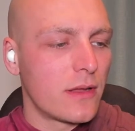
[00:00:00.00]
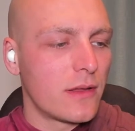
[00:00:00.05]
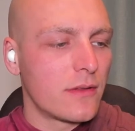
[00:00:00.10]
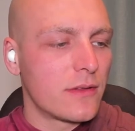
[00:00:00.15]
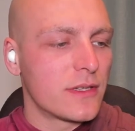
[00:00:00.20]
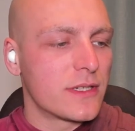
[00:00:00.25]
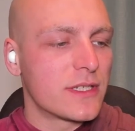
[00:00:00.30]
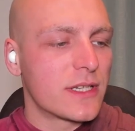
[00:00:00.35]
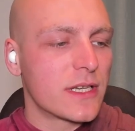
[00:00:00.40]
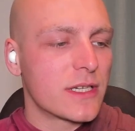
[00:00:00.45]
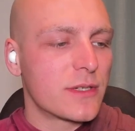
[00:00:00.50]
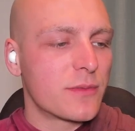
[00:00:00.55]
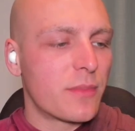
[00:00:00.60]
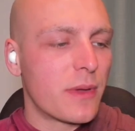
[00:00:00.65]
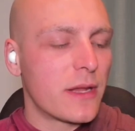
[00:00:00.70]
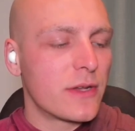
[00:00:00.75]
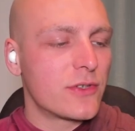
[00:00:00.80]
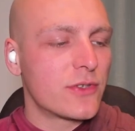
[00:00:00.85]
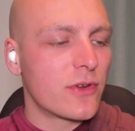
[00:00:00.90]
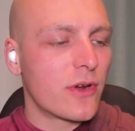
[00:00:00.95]
The sixth
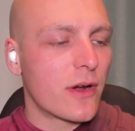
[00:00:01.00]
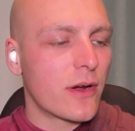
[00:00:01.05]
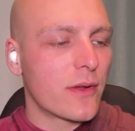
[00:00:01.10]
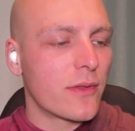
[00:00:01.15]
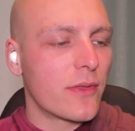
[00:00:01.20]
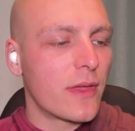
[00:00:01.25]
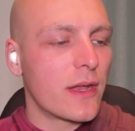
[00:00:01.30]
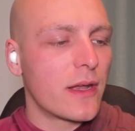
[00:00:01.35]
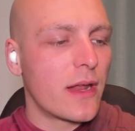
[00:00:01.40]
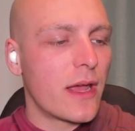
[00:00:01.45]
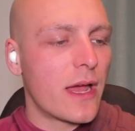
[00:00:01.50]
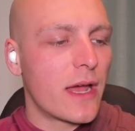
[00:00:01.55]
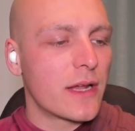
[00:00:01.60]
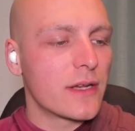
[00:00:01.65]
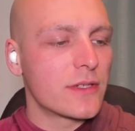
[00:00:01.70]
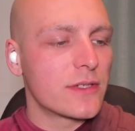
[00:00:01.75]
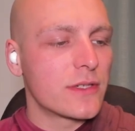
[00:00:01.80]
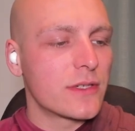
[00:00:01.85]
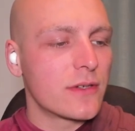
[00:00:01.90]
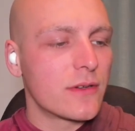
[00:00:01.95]
patriarch then
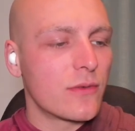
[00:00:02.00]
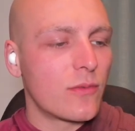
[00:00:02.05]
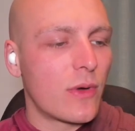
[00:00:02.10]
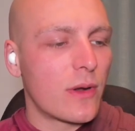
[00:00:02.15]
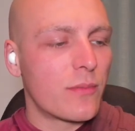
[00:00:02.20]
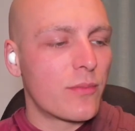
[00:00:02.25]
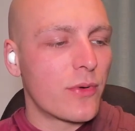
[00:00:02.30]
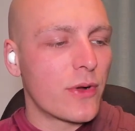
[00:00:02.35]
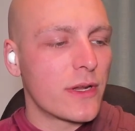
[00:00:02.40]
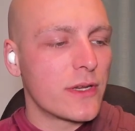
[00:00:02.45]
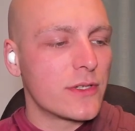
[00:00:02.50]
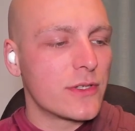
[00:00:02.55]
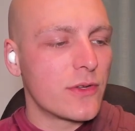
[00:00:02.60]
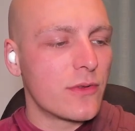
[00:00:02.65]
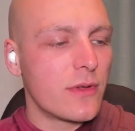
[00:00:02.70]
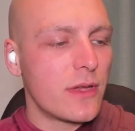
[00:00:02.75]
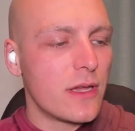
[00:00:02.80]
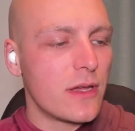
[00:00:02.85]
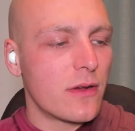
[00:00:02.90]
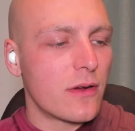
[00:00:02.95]
asked, "What brings you
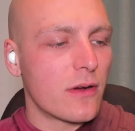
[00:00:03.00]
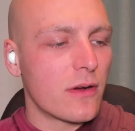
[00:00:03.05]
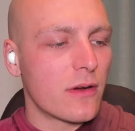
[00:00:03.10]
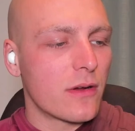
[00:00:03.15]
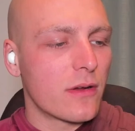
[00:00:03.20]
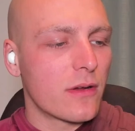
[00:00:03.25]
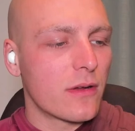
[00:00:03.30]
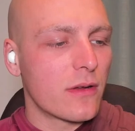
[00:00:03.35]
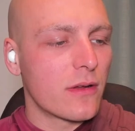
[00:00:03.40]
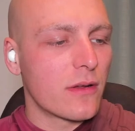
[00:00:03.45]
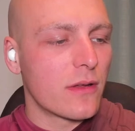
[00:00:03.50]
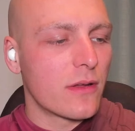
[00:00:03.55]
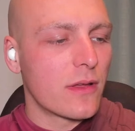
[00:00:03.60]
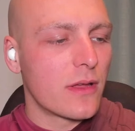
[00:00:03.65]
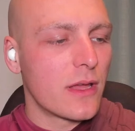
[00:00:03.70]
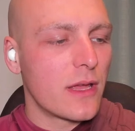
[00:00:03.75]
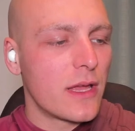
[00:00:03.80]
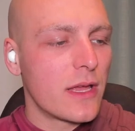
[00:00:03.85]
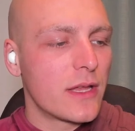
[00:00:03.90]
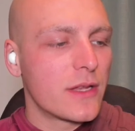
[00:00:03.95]
here?"
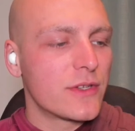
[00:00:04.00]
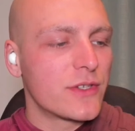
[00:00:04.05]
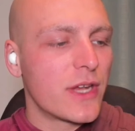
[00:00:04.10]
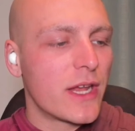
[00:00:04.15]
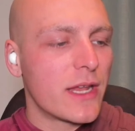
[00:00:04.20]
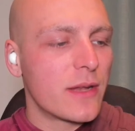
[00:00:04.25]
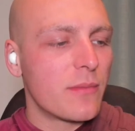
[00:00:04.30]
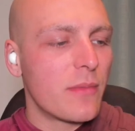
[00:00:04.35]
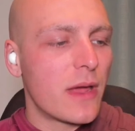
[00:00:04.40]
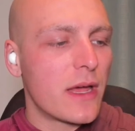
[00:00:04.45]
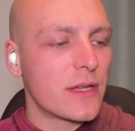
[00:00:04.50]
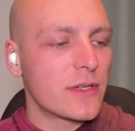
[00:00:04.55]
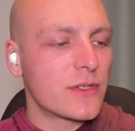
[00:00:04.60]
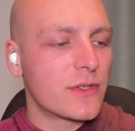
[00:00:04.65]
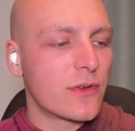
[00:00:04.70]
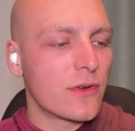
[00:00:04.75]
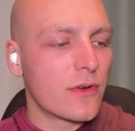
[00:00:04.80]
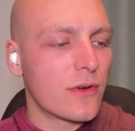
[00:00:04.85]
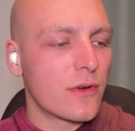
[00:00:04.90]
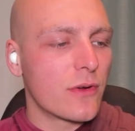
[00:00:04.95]
Chan
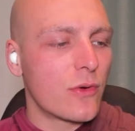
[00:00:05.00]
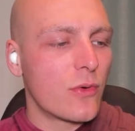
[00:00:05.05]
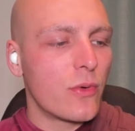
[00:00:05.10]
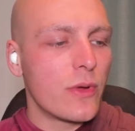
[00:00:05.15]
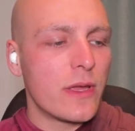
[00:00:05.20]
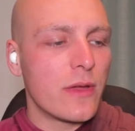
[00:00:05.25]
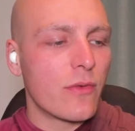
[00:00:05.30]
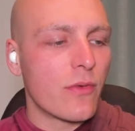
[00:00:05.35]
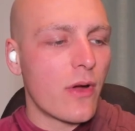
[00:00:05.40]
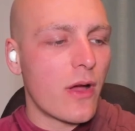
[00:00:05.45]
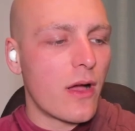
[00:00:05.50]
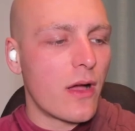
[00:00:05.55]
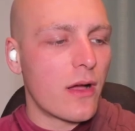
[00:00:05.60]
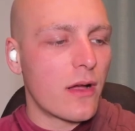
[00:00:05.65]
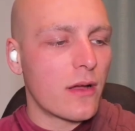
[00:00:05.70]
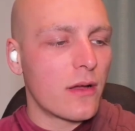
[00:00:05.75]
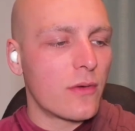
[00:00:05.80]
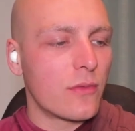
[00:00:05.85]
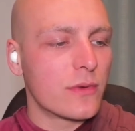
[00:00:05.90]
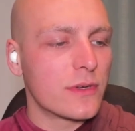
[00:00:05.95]
Master
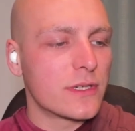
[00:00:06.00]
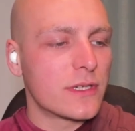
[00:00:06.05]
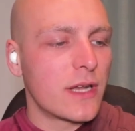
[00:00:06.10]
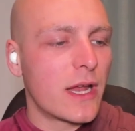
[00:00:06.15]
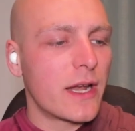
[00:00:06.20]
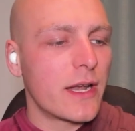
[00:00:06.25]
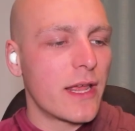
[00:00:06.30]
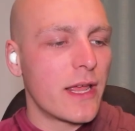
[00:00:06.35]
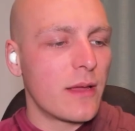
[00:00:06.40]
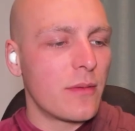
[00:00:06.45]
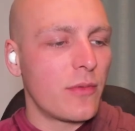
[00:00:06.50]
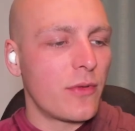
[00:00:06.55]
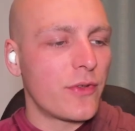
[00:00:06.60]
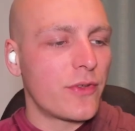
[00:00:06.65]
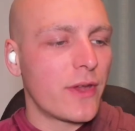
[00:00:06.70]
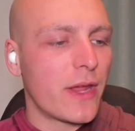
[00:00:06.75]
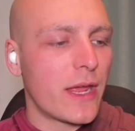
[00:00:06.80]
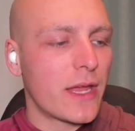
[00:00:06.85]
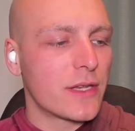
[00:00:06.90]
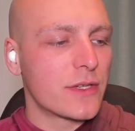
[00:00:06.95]
Huirang was not able
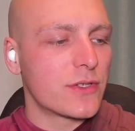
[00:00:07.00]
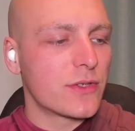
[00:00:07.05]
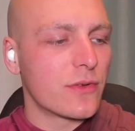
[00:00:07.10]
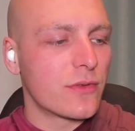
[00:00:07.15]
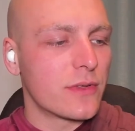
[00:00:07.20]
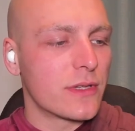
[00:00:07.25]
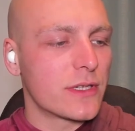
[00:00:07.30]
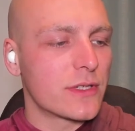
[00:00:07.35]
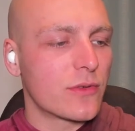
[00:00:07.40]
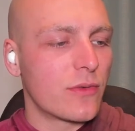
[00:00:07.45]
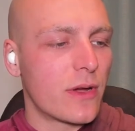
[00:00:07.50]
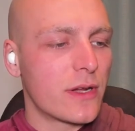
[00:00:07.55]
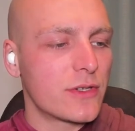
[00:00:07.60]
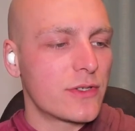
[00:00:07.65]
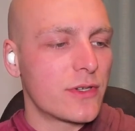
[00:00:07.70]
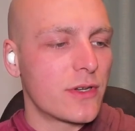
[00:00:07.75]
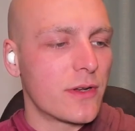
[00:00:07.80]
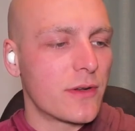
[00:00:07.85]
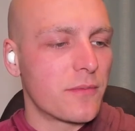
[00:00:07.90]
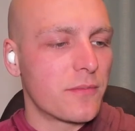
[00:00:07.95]
to answer this
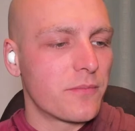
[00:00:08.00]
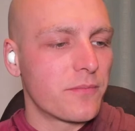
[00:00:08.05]
question.